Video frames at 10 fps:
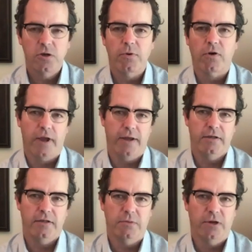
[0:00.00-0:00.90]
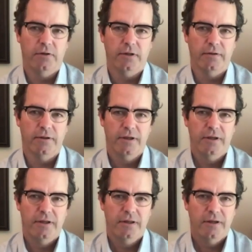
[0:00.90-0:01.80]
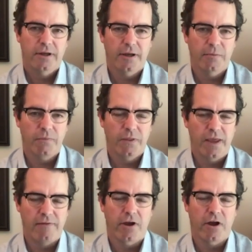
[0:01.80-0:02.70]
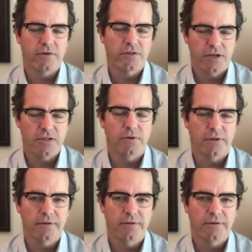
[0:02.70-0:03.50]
great to be able to have that conversation with you.